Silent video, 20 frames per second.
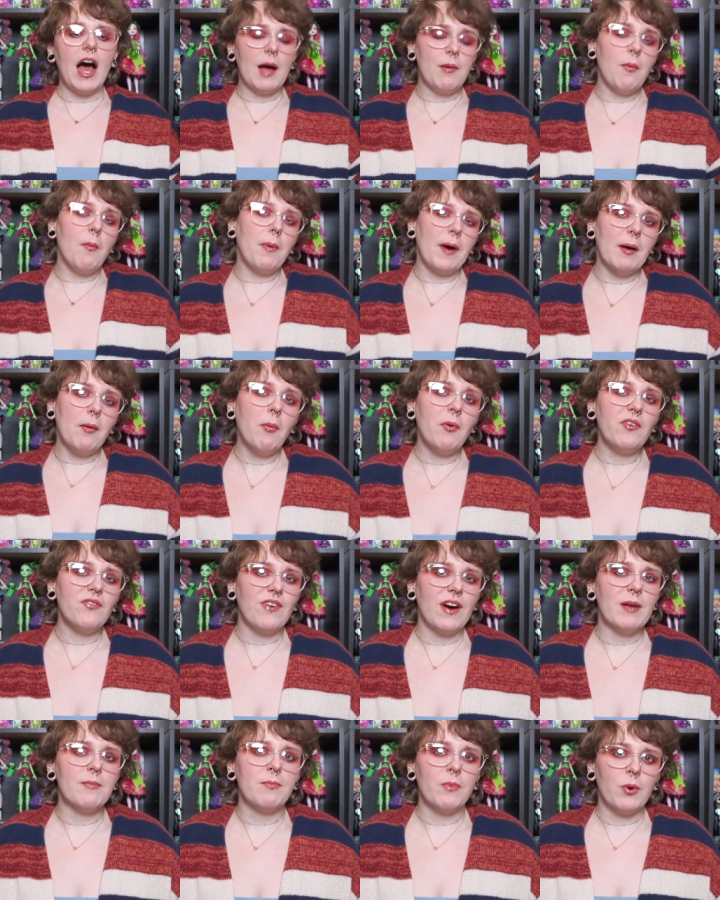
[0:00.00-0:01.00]
I will probably
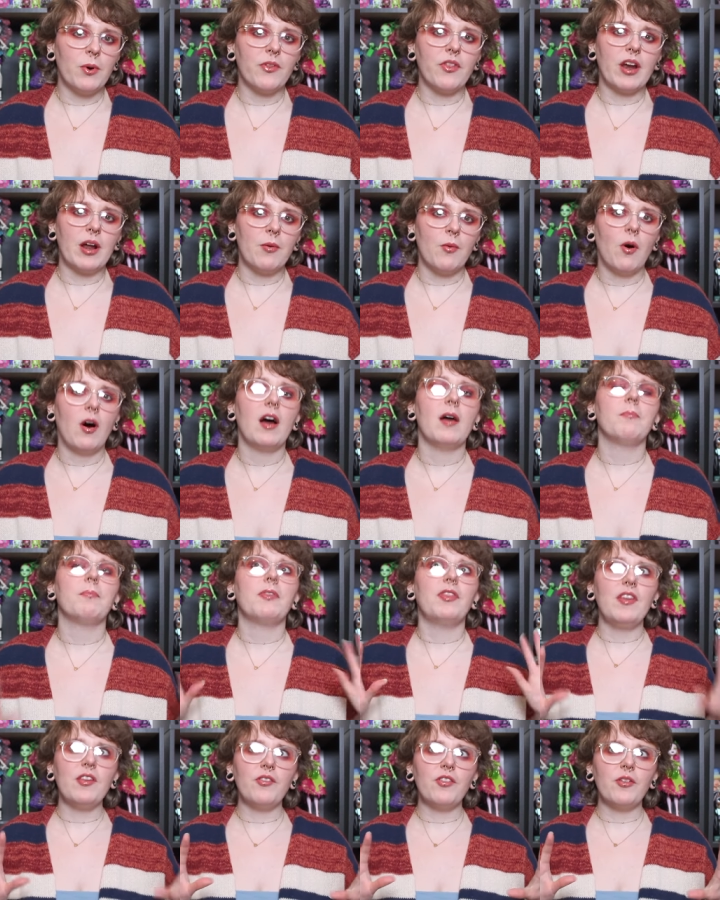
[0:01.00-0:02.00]
find more that I want,
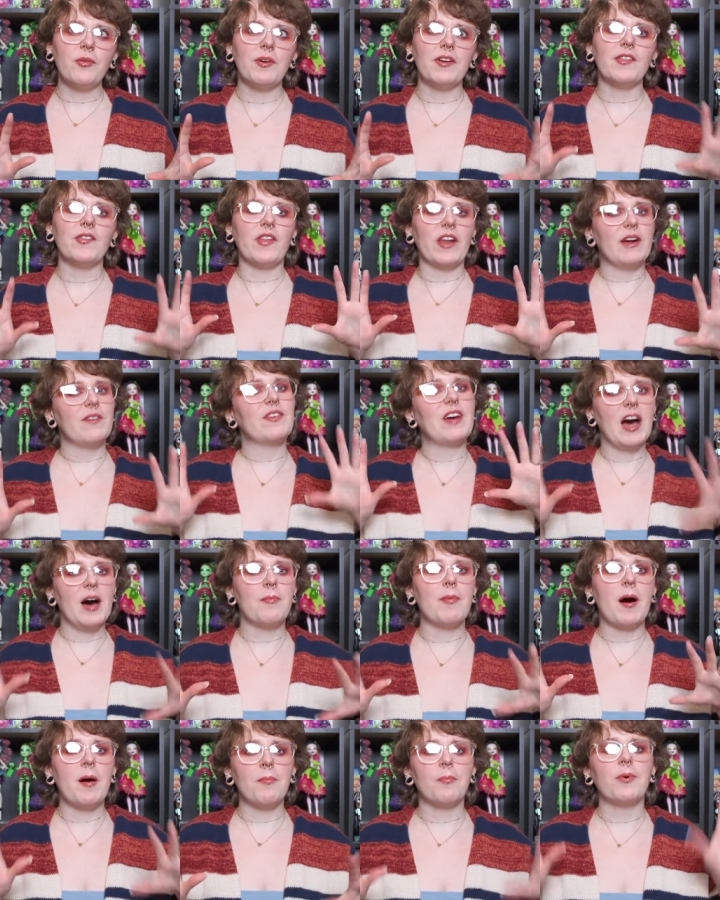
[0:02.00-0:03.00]
but these are the ones that I've
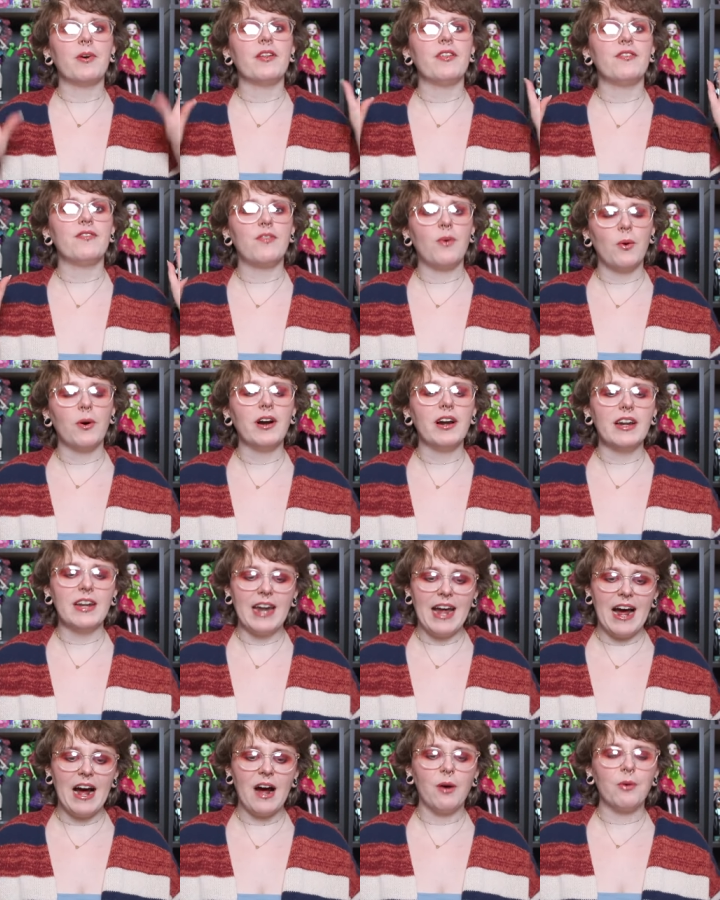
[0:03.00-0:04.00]
come up with for
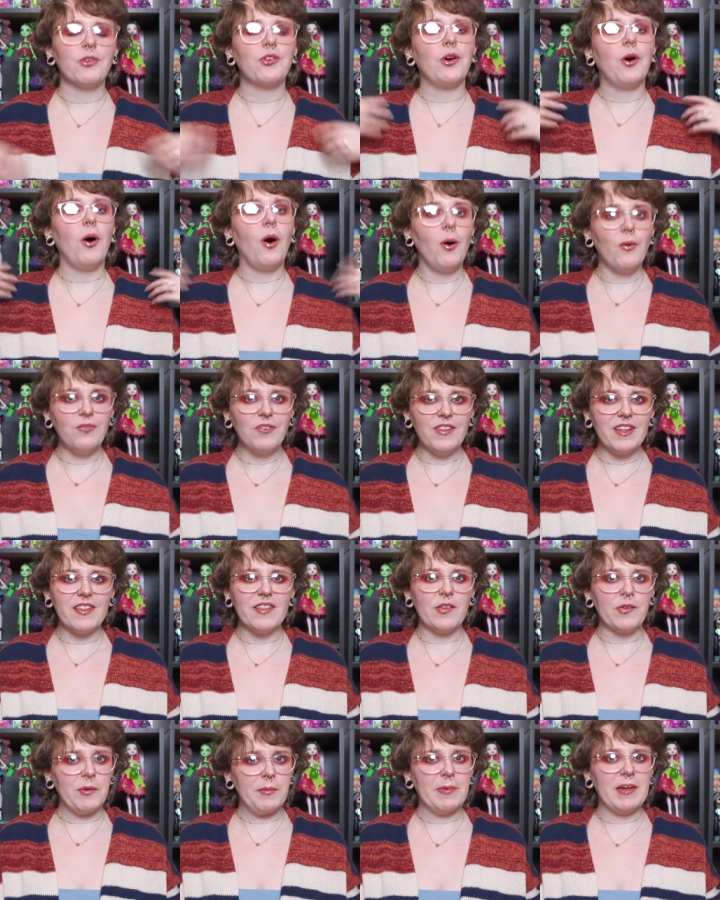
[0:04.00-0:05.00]
now. So hopefully
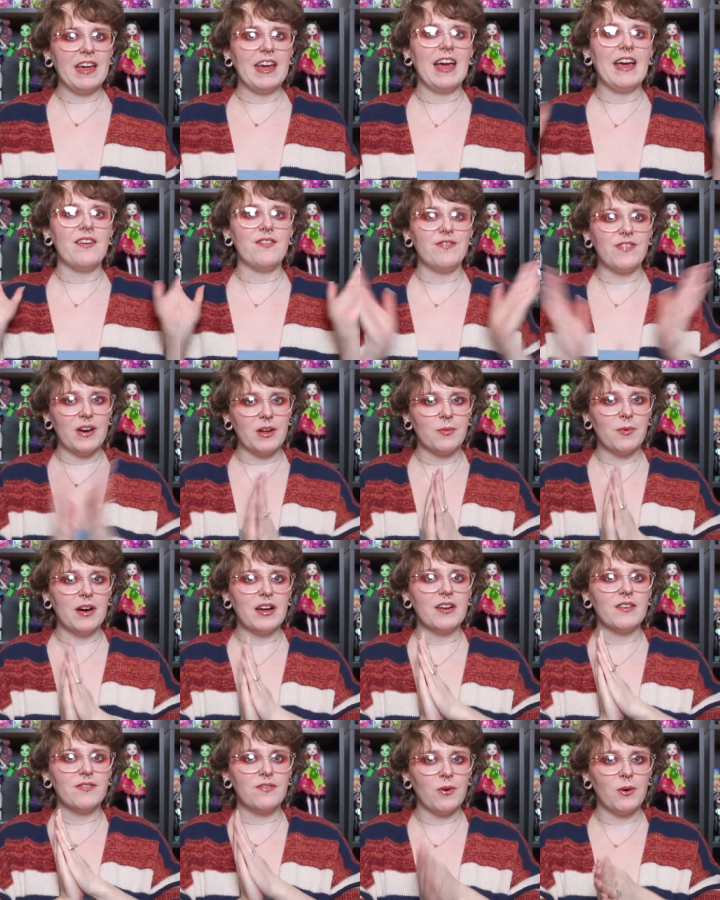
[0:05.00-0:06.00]
this will be a fun
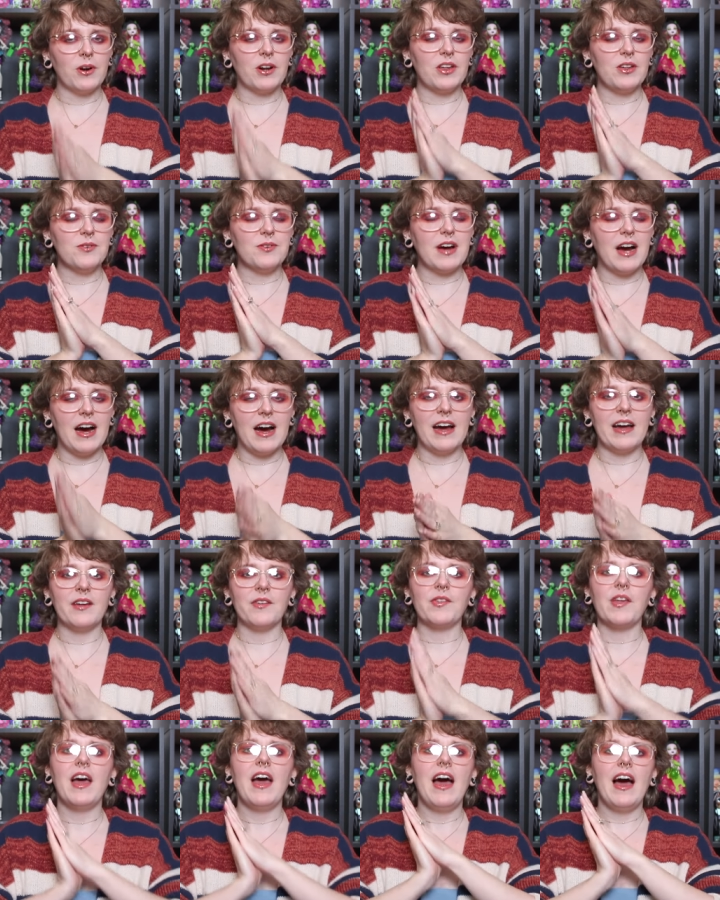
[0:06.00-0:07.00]
one for you
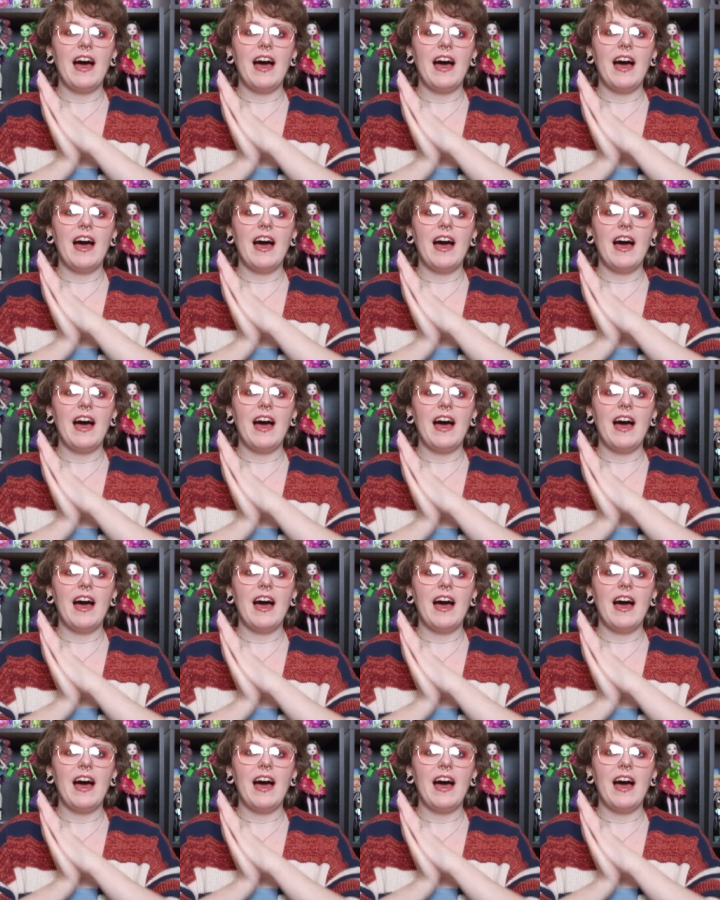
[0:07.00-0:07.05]
guys.